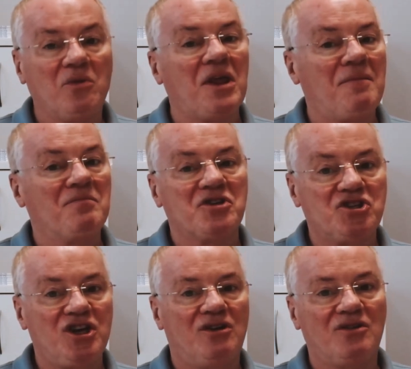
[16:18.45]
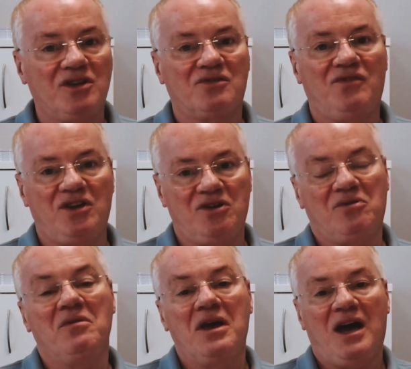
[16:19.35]
then share this
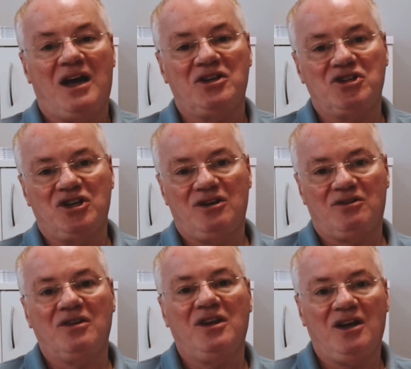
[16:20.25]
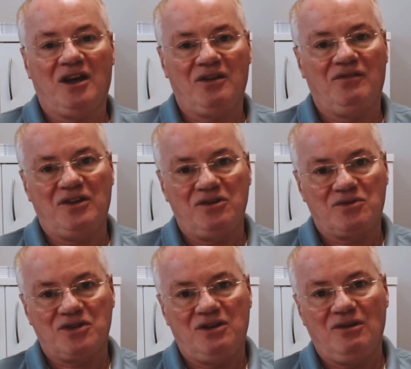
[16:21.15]
video and share the other
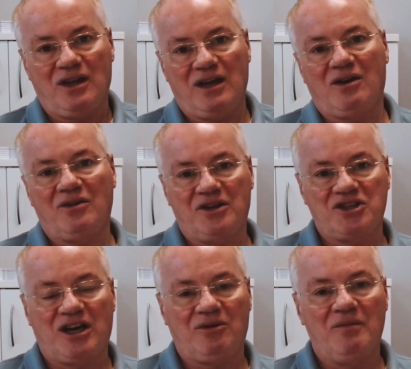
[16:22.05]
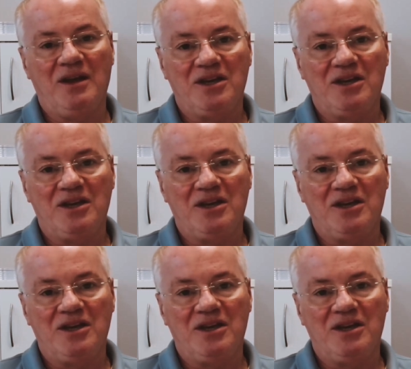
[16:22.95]
videos that you like on the channel.